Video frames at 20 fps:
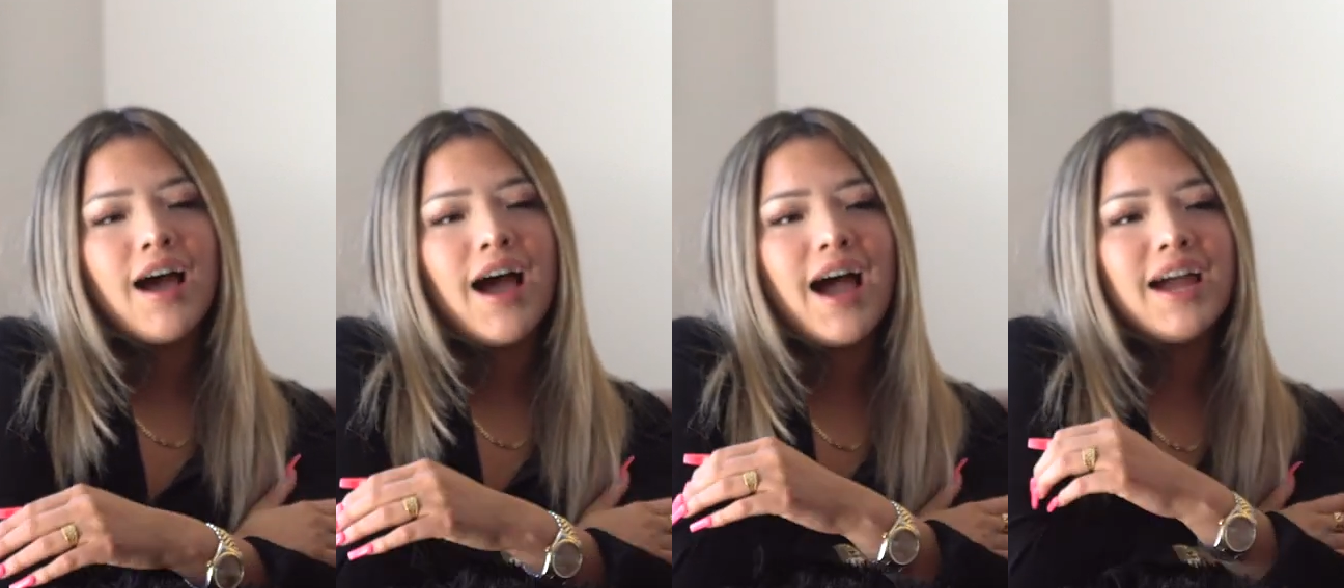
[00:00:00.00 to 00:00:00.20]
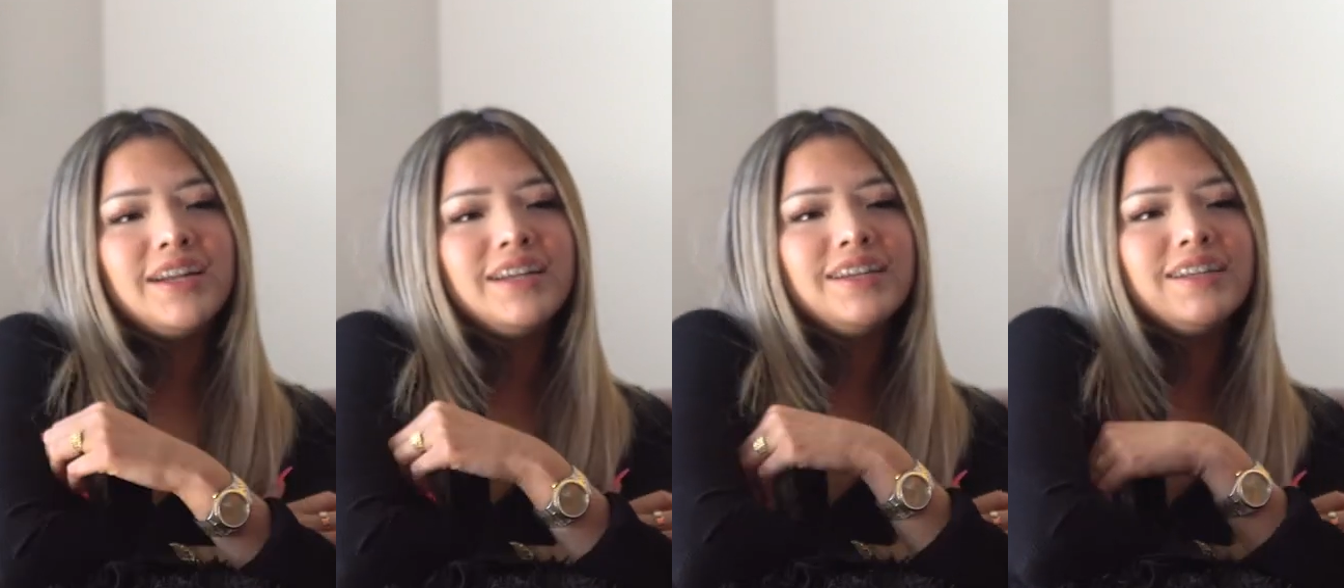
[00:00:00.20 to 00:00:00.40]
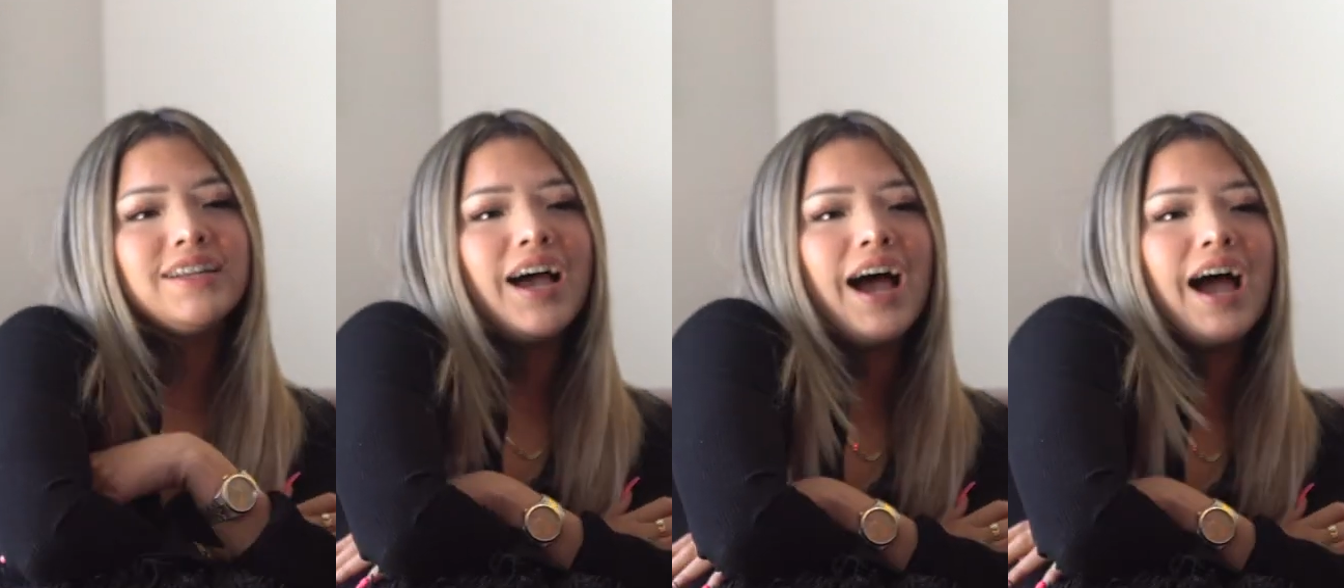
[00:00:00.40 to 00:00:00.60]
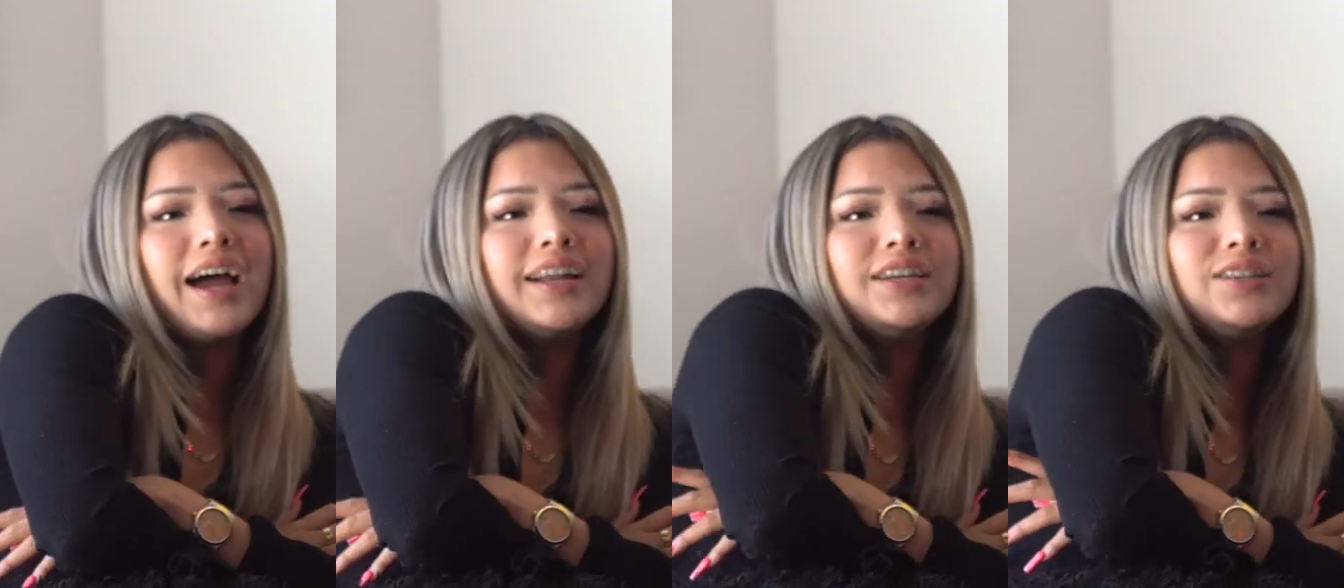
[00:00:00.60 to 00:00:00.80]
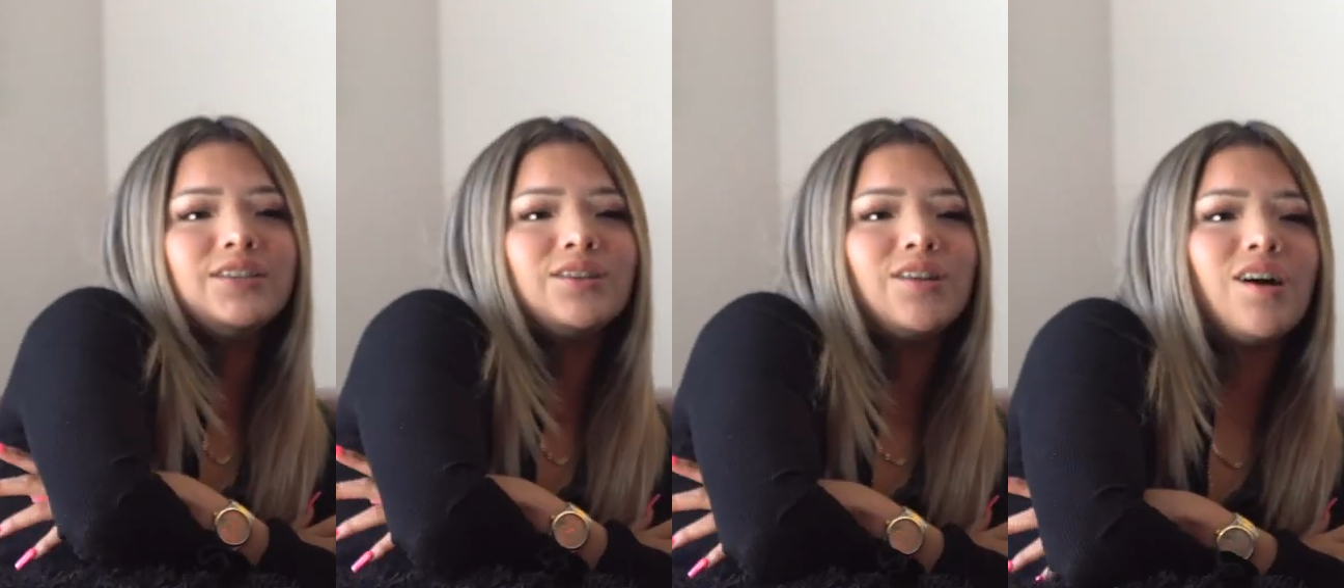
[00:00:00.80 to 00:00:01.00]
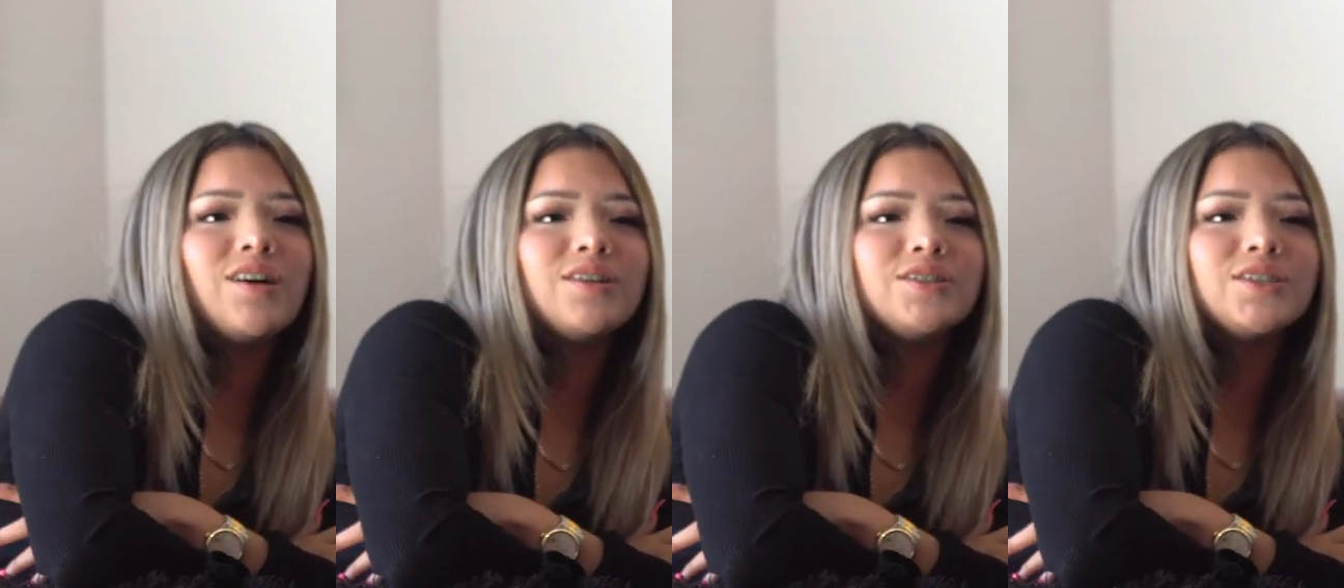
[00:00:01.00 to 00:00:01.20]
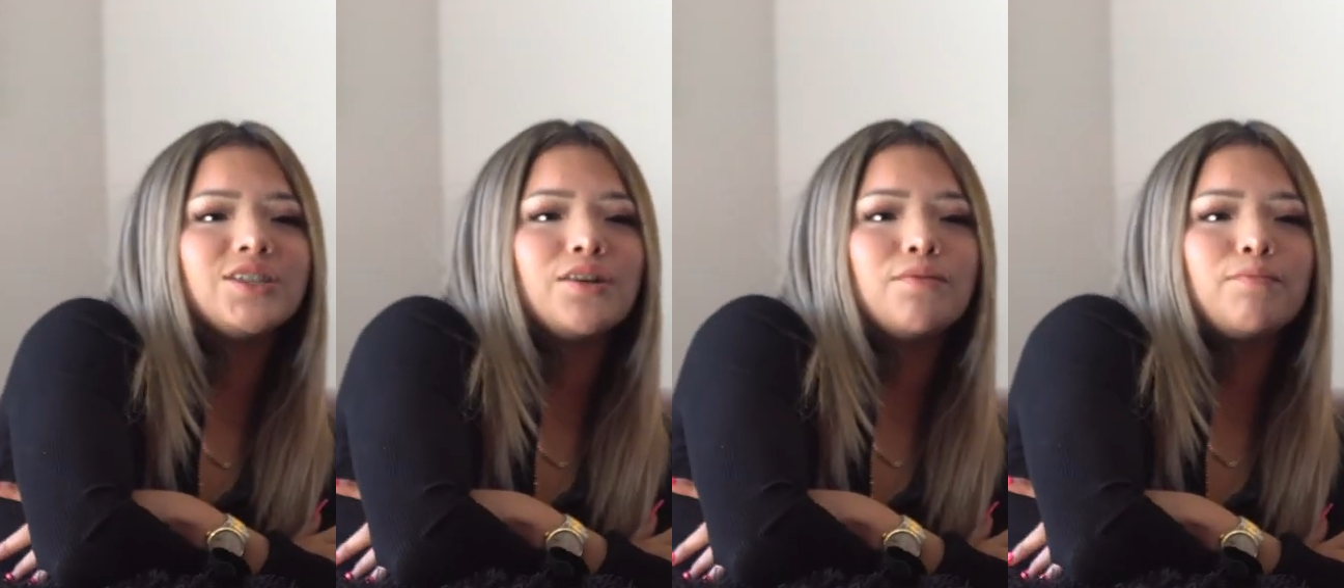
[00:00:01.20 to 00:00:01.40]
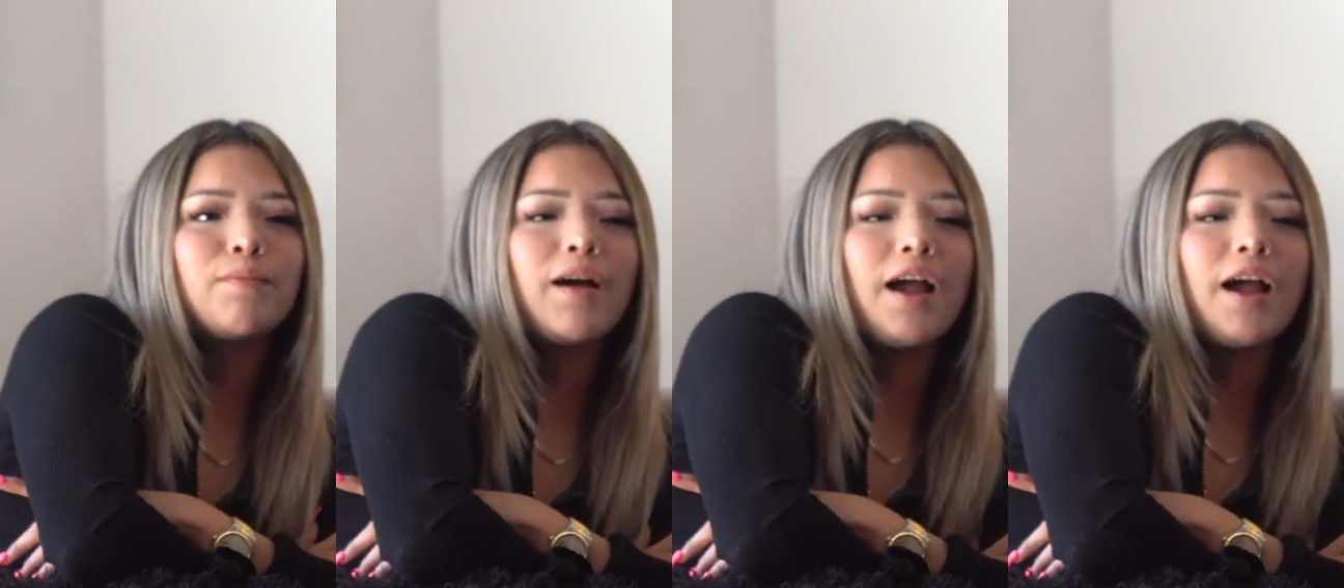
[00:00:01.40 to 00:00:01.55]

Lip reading: I did long jump,